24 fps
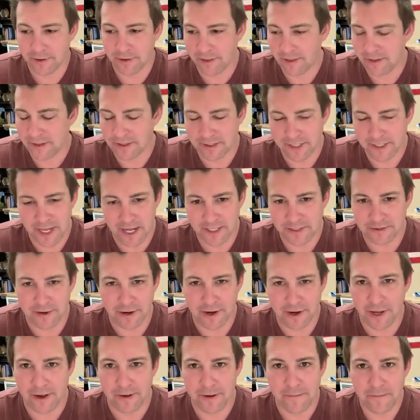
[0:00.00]
And this tax
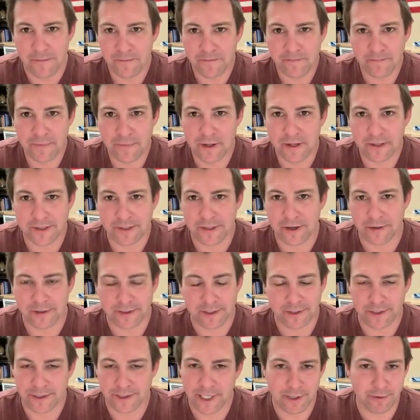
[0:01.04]
credit starts
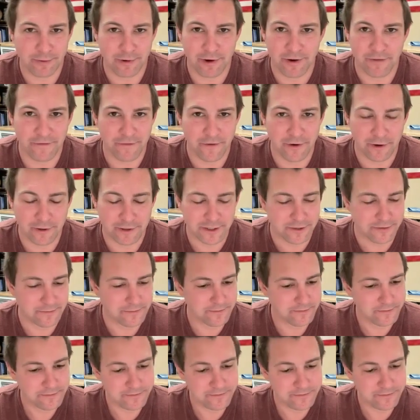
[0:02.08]
on January 1st,